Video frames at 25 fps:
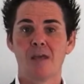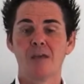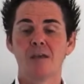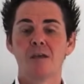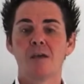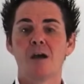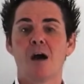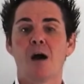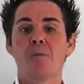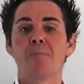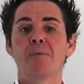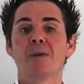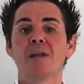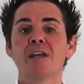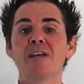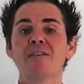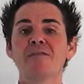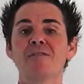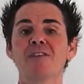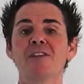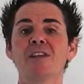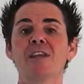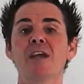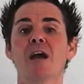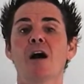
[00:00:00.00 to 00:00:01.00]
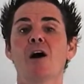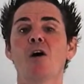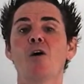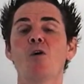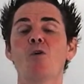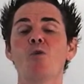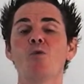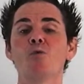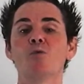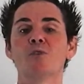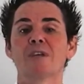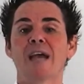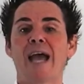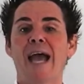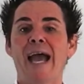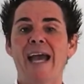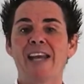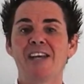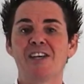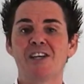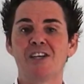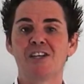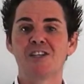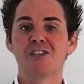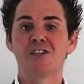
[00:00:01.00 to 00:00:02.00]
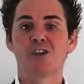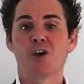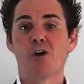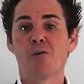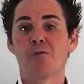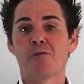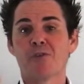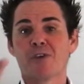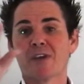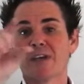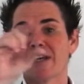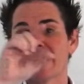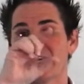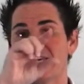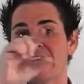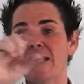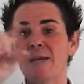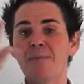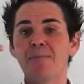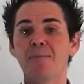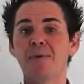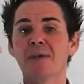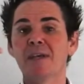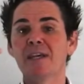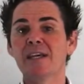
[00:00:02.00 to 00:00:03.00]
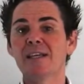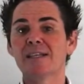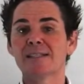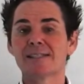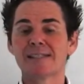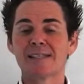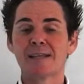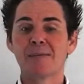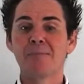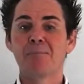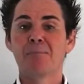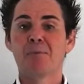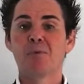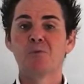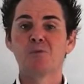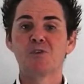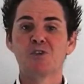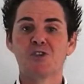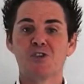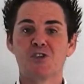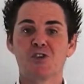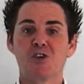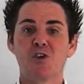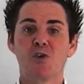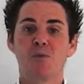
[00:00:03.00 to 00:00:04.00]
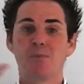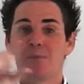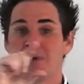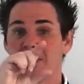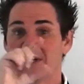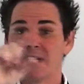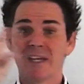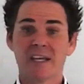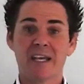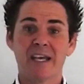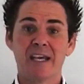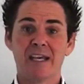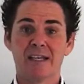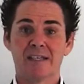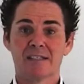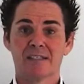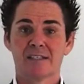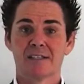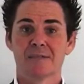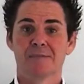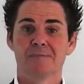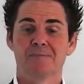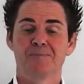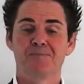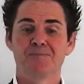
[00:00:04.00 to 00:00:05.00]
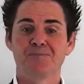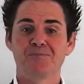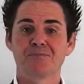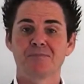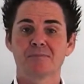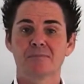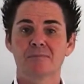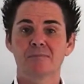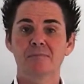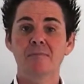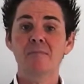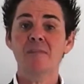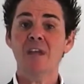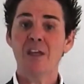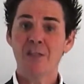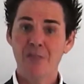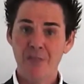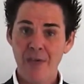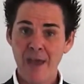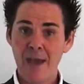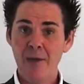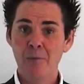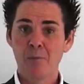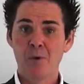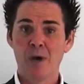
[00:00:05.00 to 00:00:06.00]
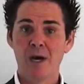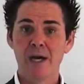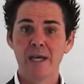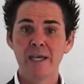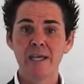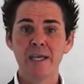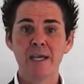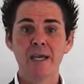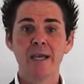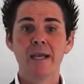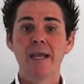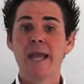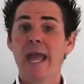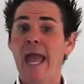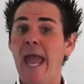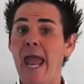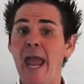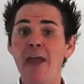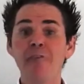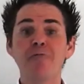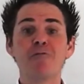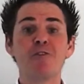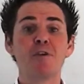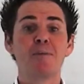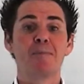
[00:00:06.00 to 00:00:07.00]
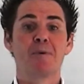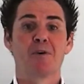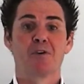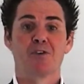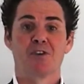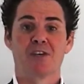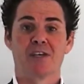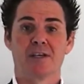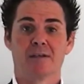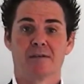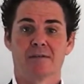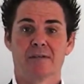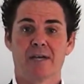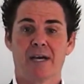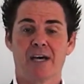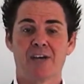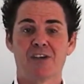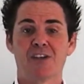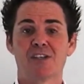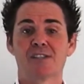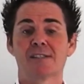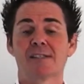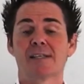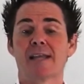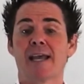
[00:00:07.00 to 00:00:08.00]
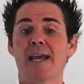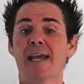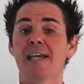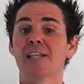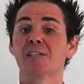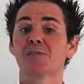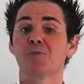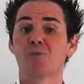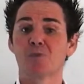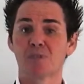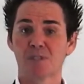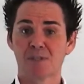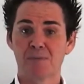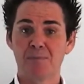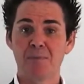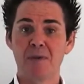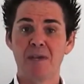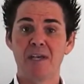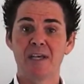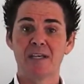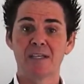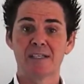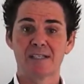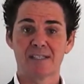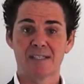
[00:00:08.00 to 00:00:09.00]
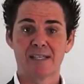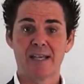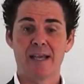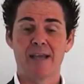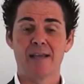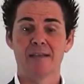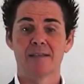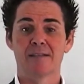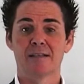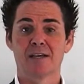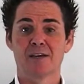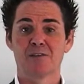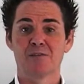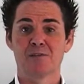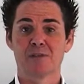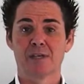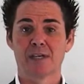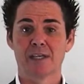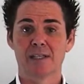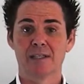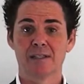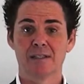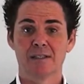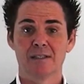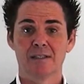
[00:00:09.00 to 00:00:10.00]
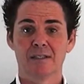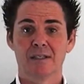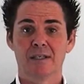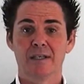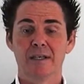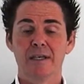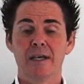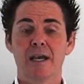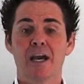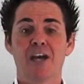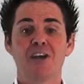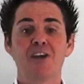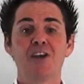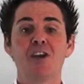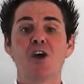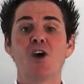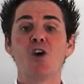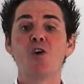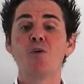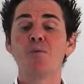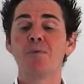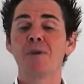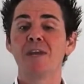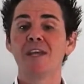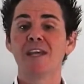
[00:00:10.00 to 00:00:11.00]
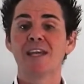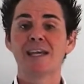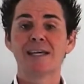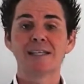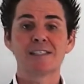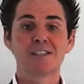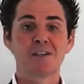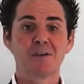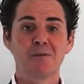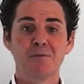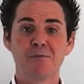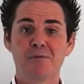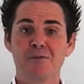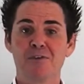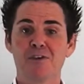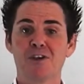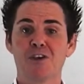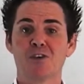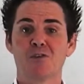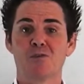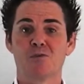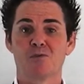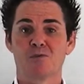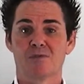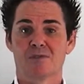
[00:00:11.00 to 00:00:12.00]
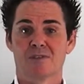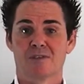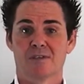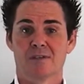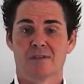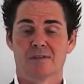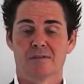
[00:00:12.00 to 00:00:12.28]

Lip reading: I believe in the old adage of keeping it simple, stupid KISS. That way, everybody understands what's being said, don't they? And nobody gets confused.